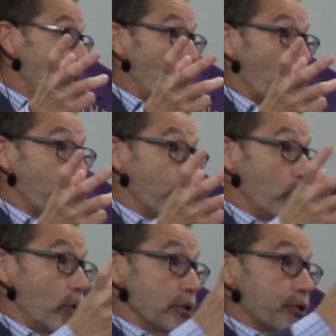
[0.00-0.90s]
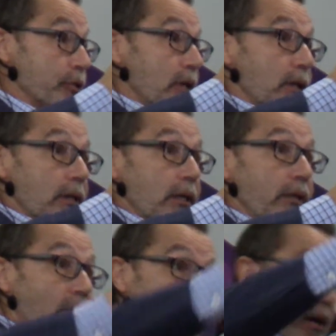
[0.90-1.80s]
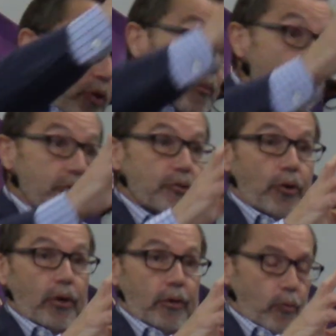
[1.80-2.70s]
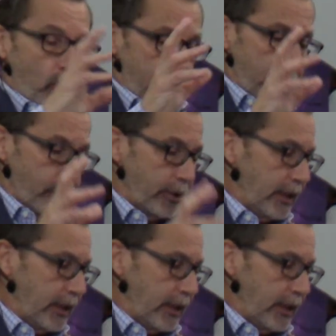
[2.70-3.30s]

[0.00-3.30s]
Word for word: whether it was in the government or whatever,